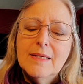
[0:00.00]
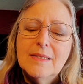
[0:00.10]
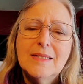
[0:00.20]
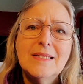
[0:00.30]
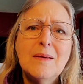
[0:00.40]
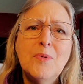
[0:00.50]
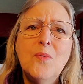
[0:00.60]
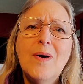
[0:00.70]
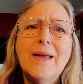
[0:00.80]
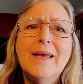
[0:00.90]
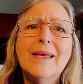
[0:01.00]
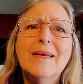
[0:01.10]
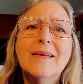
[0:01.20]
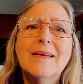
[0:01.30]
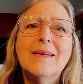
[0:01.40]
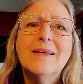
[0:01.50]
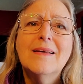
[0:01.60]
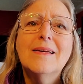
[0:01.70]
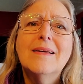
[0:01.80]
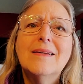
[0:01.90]
Step away.
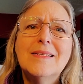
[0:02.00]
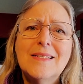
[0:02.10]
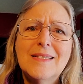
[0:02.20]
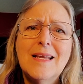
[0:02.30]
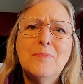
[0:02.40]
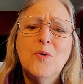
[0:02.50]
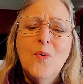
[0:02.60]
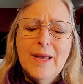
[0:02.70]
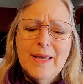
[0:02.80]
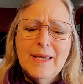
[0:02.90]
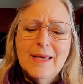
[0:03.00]
Step away.